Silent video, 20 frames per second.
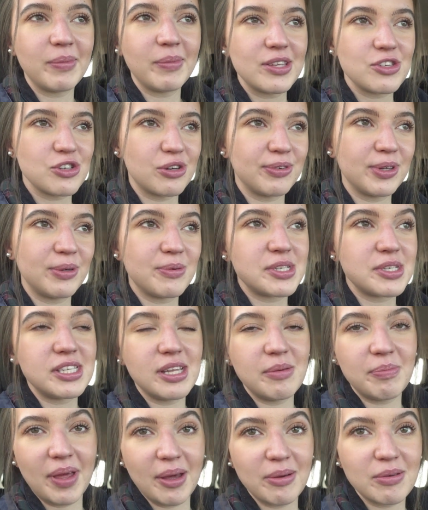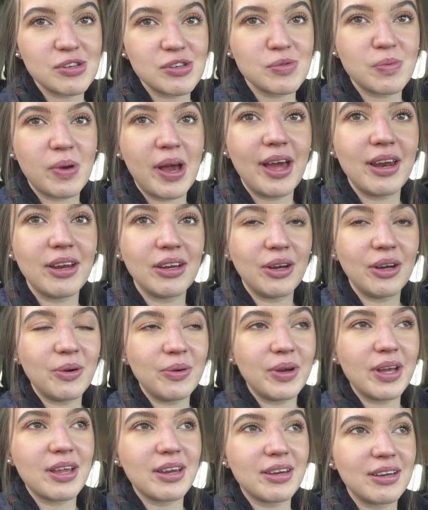But Sophie was sleeping, which is why I didn't go
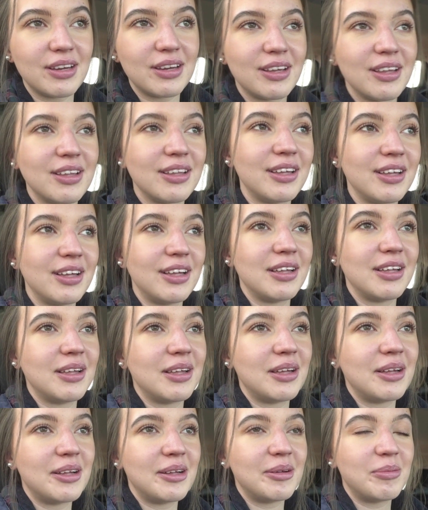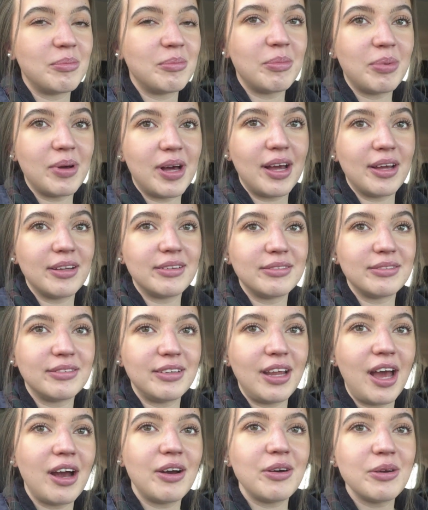in. But
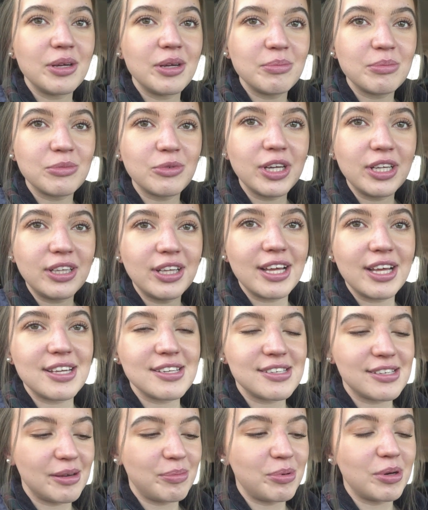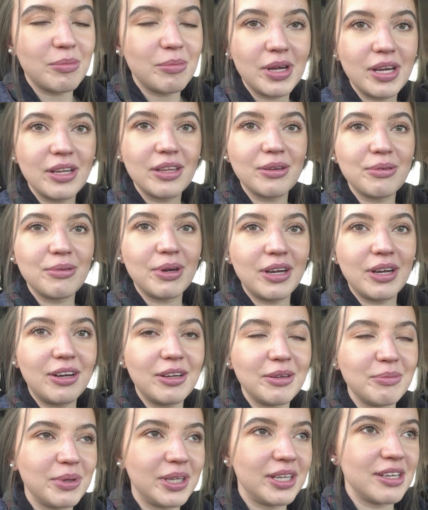now I'm ringless. I put my other ring
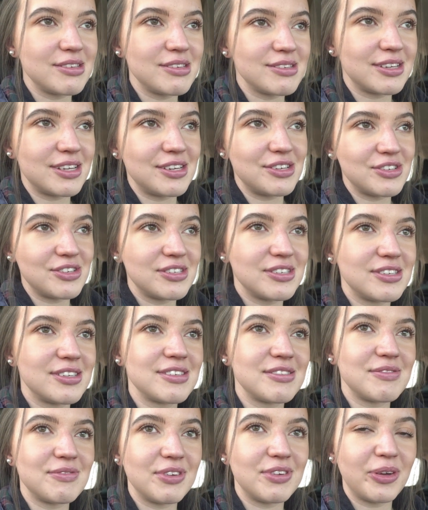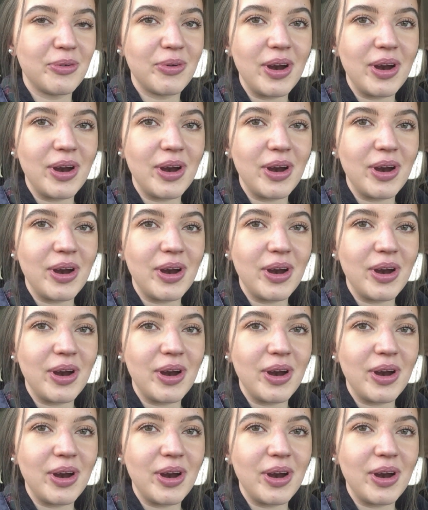on because it just doesn't feel